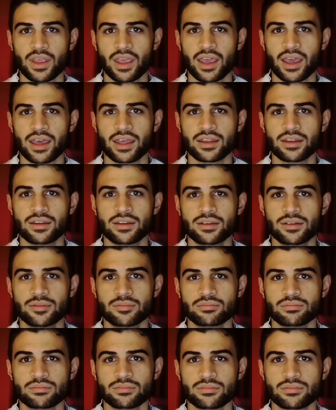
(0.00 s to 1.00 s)
And
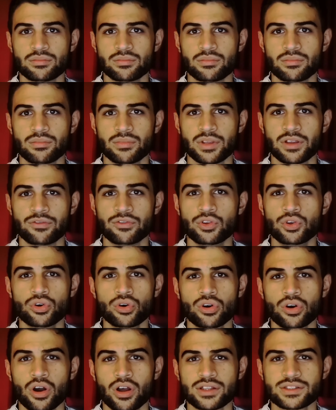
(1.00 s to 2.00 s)
if you're
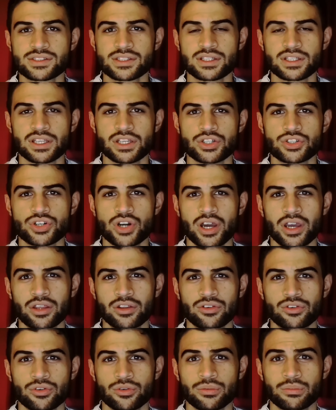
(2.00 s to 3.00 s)
constantly
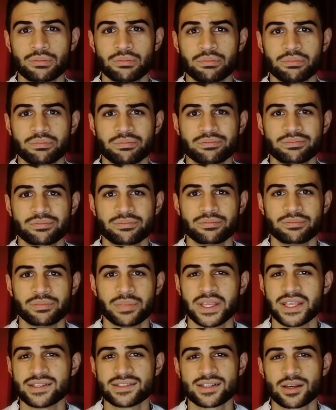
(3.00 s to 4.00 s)
trying to
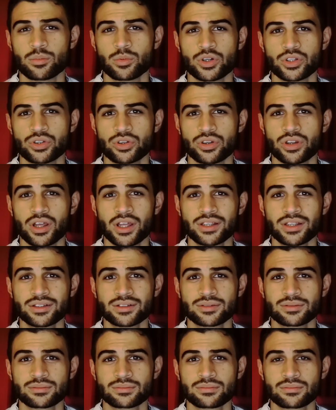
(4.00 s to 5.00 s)
be someone you're not,
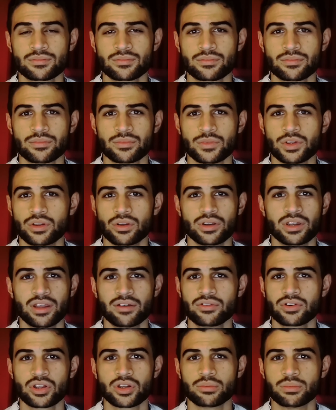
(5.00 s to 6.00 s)
you're
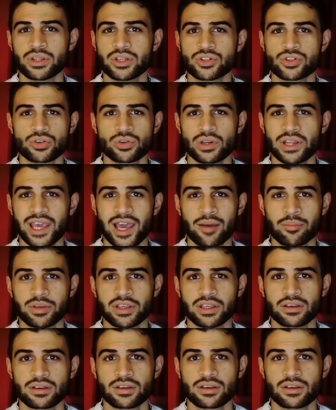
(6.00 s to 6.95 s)
never going to be truly happy.